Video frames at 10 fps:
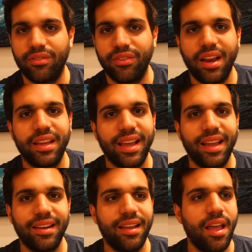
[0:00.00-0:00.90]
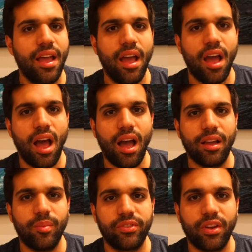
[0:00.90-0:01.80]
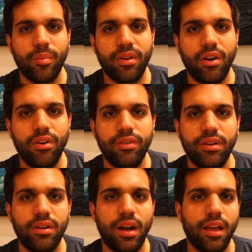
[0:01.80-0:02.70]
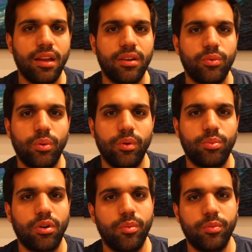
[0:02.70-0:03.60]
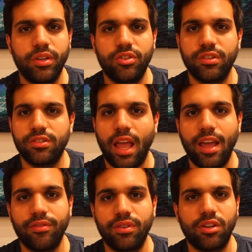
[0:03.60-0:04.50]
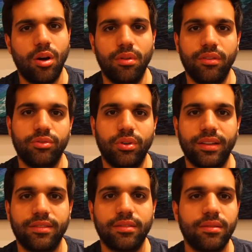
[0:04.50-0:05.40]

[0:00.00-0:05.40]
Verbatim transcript: fine again. Achim is coming over and we will probably just have a couple of drinks.